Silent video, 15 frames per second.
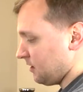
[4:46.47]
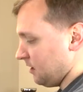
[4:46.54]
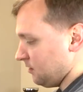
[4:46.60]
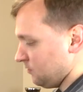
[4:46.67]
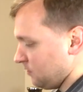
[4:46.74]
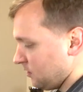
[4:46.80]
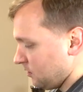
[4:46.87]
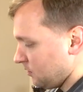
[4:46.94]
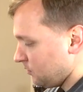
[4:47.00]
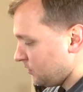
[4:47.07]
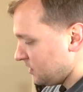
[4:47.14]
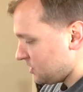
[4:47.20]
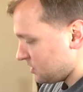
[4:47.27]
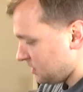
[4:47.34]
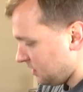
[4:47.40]
and
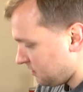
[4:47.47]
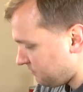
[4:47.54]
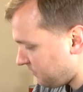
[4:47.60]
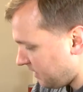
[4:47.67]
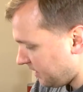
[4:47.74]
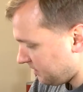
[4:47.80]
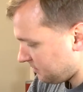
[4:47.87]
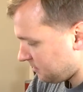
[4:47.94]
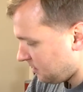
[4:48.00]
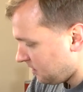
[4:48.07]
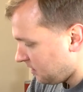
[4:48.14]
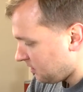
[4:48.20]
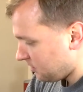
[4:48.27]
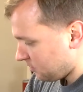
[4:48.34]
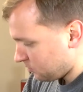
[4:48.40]
you just need to find
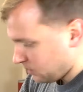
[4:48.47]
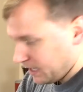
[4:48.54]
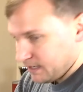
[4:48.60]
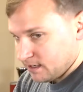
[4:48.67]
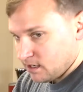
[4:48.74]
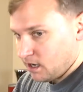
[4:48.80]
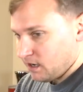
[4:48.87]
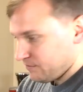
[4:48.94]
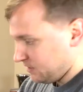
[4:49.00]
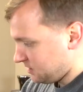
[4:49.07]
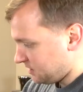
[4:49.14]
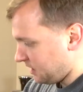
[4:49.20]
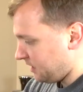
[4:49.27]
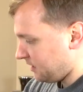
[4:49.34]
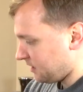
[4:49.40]
the right coffee
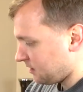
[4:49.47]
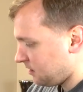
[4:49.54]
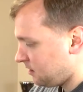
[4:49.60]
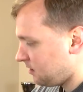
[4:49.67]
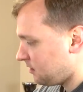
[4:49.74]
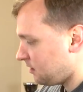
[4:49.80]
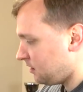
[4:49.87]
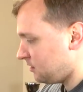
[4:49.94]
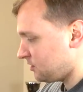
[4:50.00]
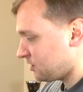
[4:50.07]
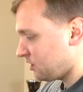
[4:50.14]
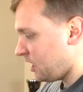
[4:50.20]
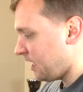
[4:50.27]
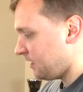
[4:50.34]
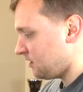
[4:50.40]
setting in your
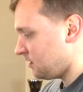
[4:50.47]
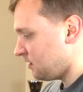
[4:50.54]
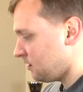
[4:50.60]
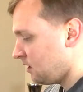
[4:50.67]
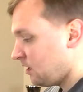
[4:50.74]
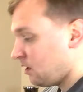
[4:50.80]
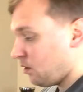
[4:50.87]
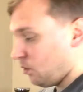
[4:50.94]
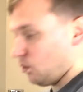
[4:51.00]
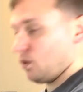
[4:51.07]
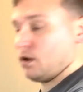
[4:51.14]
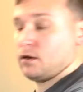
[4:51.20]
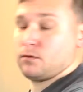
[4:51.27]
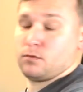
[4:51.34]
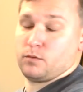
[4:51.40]
grinder
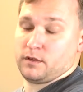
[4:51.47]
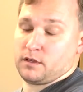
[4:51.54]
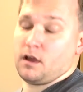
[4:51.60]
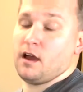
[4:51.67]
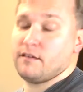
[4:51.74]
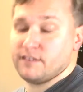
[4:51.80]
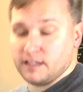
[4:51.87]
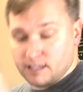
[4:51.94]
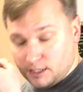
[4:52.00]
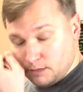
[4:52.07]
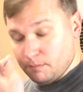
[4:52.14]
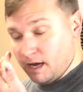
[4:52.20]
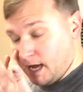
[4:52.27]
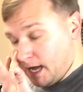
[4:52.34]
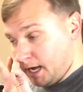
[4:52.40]
or with coffee that
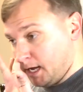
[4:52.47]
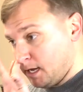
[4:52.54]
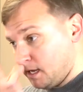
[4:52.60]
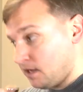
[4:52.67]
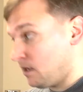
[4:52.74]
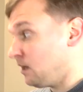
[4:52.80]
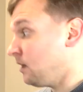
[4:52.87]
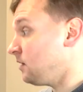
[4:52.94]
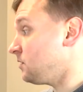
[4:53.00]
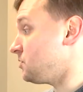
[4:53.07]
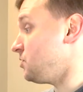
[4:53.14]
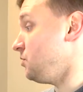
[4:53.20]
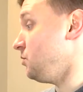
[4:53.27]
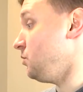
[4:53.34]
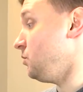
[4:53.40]
you buy
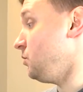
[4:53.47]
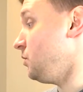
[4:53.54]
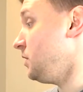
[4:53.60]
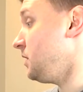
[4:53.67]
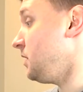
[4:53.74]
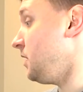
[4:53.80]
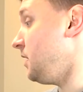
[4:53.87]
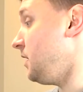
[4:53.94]
to